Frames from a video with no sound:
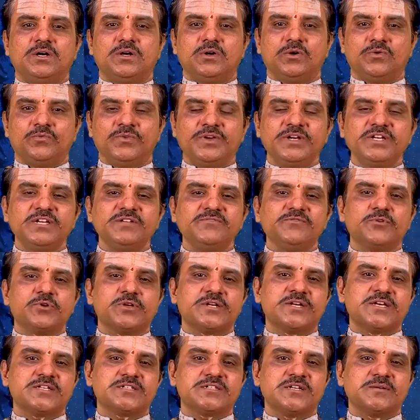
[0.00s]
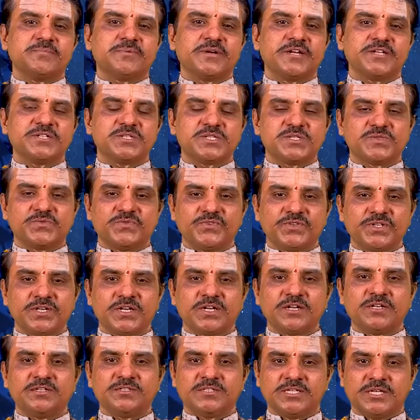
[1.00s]
Weekly forecast and predictions
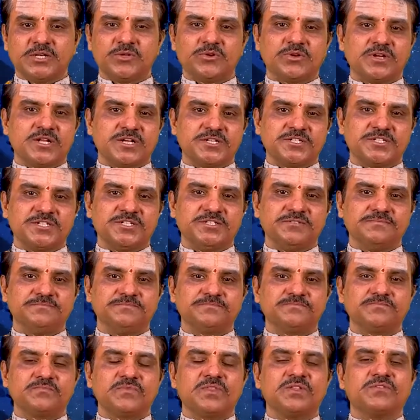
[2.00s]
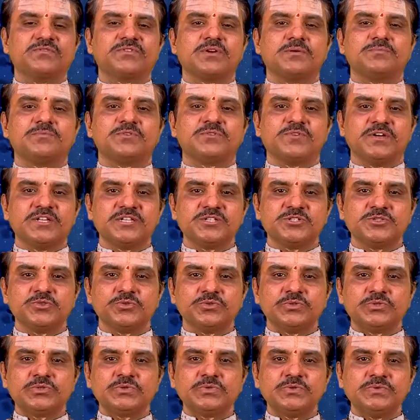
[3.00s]
for Dhanur Rashi from 12th June
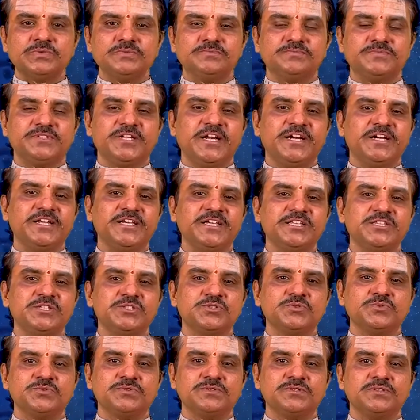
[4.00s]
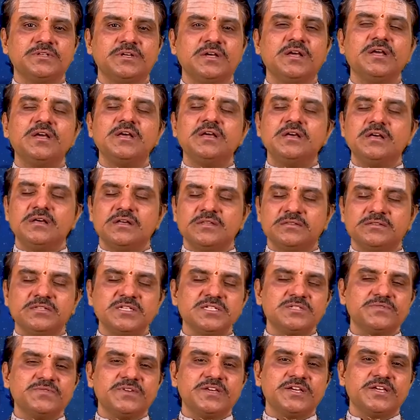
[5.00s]
to 18th June. This
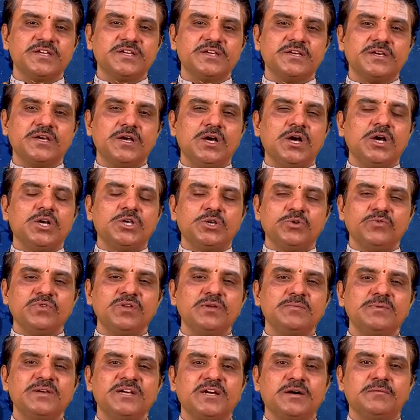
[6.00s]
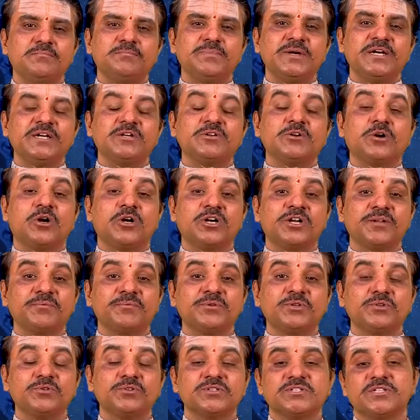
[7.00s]
week, you will be compelled to
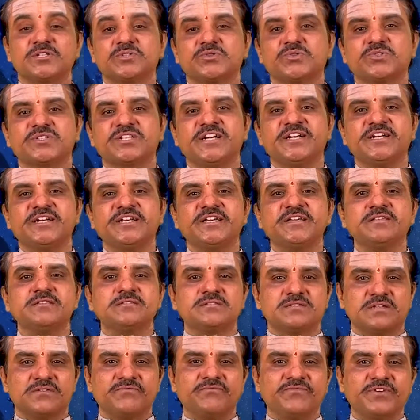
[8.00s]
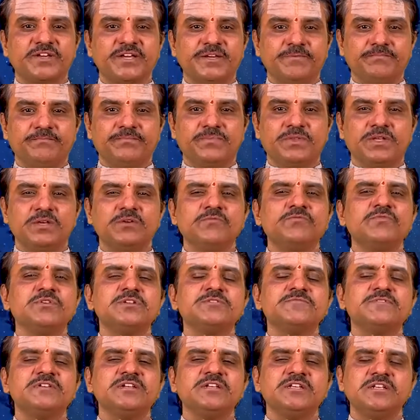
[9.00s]
contribute to the society in some way, which
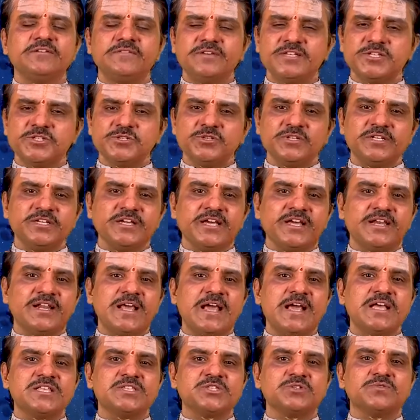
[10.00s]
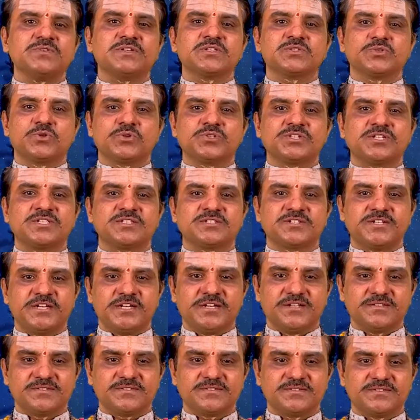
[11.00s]
will eventually enhance your social
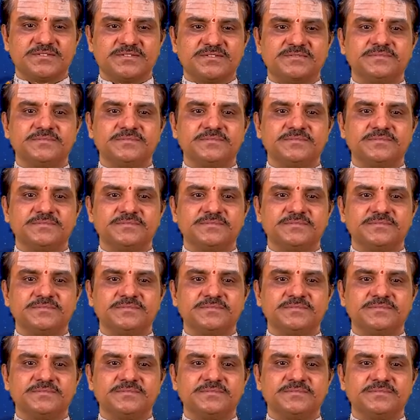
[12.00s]
status.